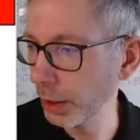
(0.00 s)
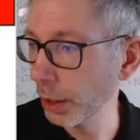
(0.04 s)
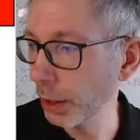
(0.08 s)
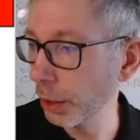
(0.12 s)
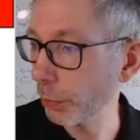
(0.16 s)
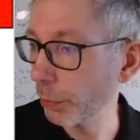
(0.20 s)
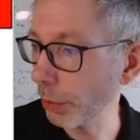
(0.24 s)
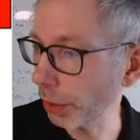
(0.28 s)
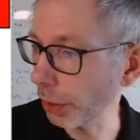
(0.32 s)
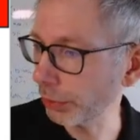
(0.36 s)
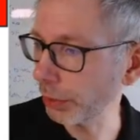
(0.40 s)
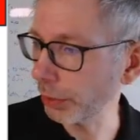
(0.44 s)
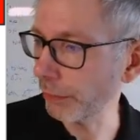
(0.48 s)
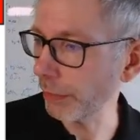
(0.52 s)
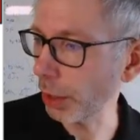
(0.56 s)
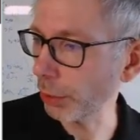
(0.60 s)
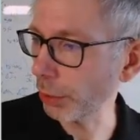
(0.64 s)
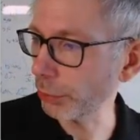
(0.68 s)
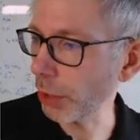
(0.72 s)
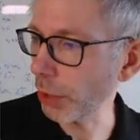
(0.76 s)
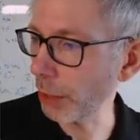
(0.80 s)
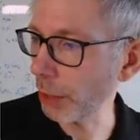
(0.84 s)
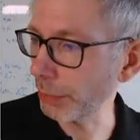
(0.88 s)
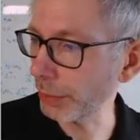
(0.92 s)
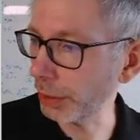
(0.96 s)
We also have our
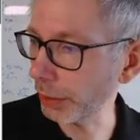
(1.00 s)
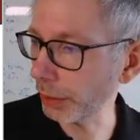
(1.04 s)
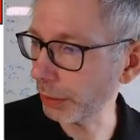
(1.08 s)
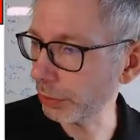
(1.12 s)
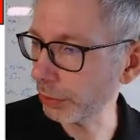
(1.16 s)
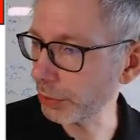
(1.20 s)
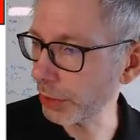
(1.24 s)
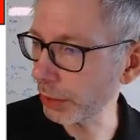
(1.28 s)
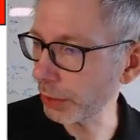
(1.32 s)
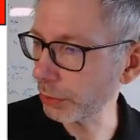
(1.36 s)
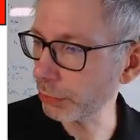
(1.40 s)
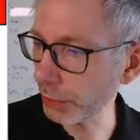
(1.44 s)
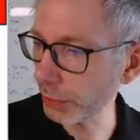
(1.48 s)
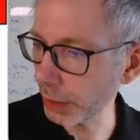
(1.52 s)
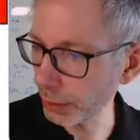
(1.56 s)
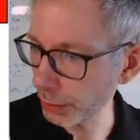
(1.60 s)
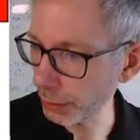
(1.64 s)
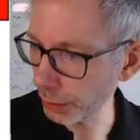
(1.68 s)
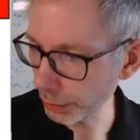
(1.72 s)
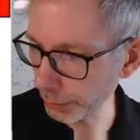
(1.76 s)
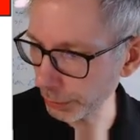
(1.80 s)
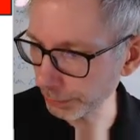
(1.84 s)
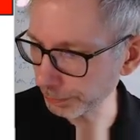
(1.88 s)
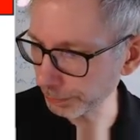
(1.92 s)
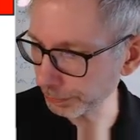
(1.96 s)
nominal exchange rate
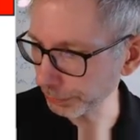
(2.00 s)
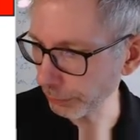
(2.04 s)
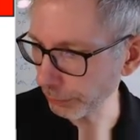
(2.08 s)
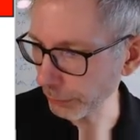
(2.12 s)
here.